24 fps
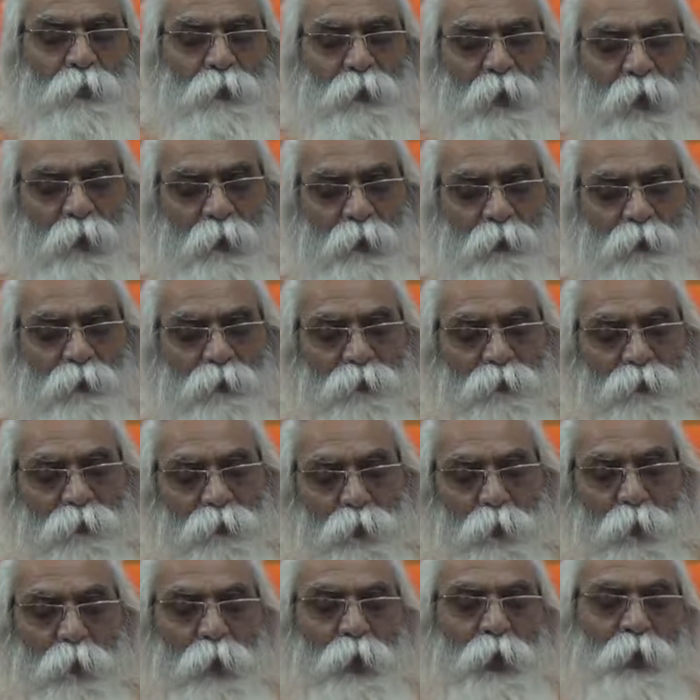then
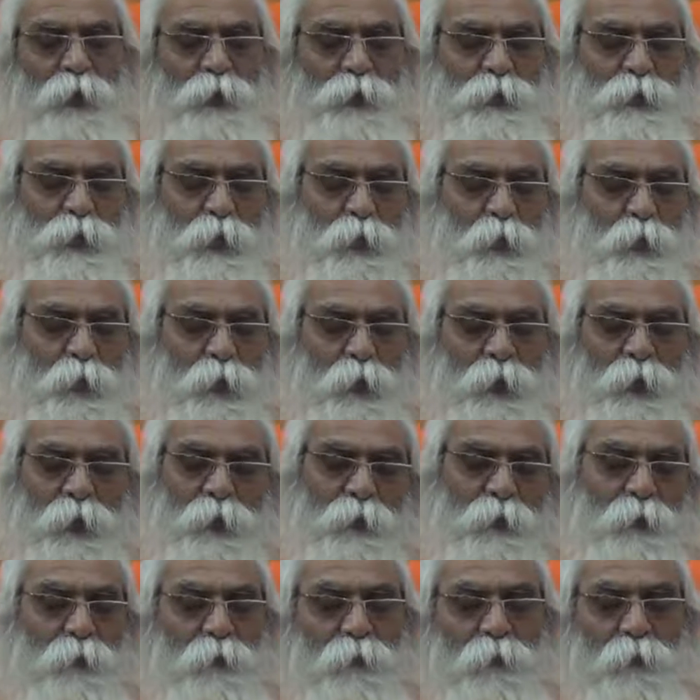
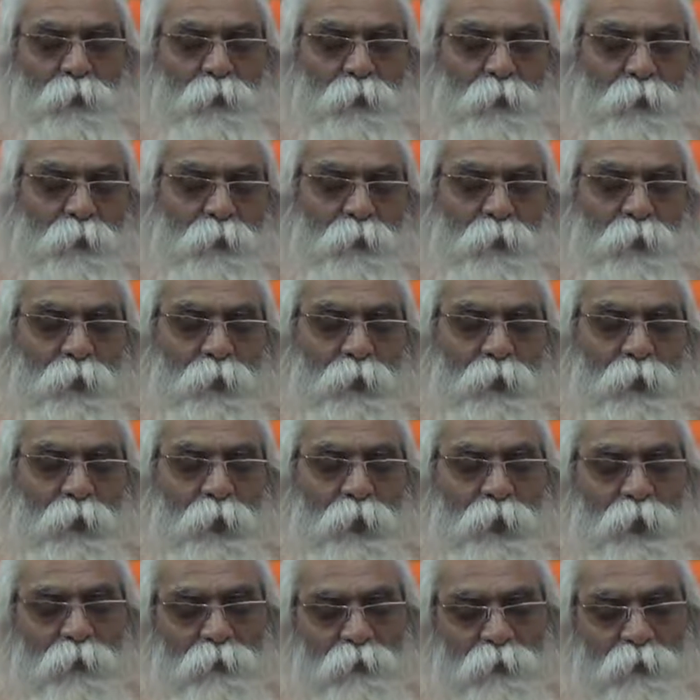slowly
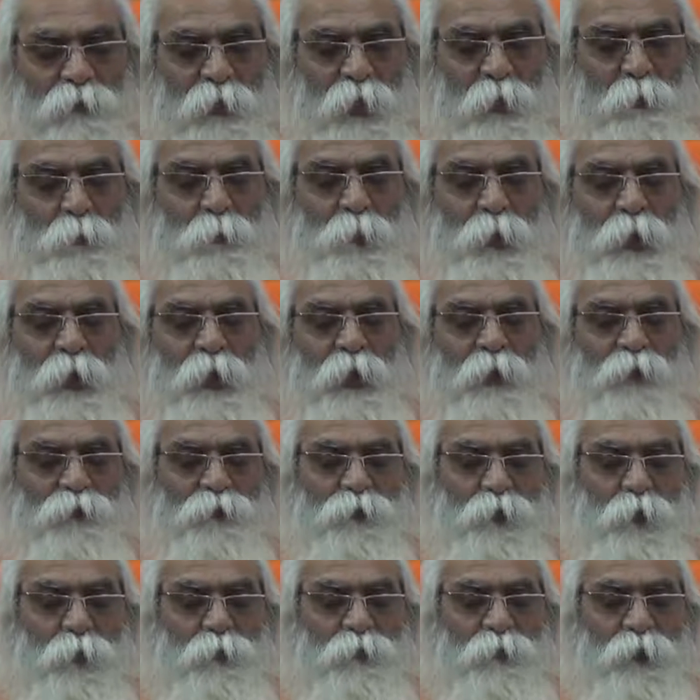he is separate
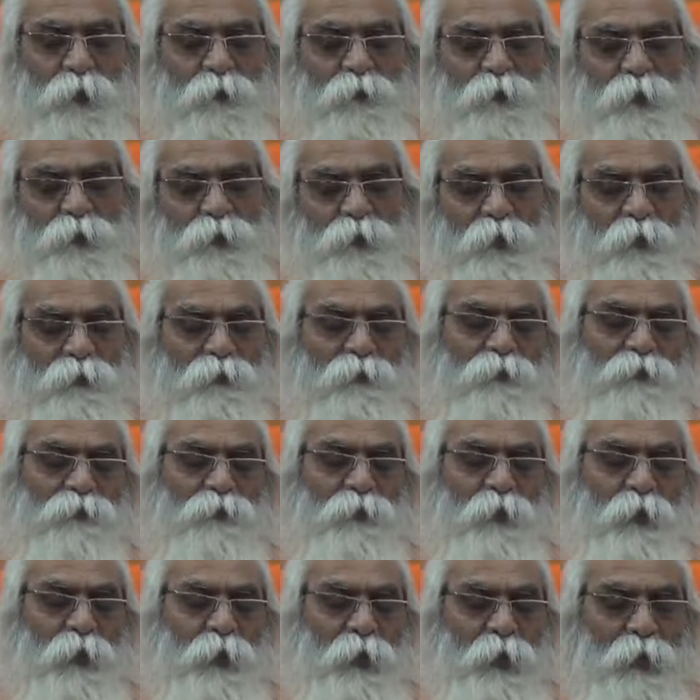from the
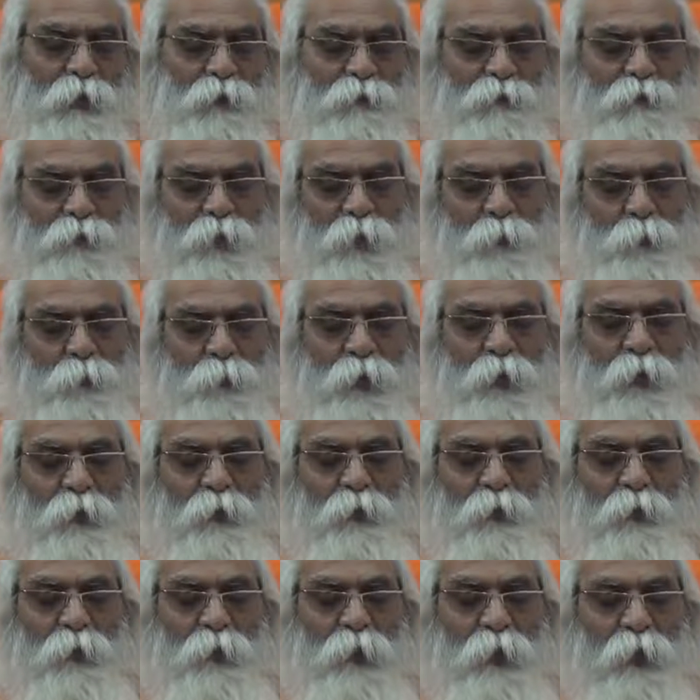visions, he is separate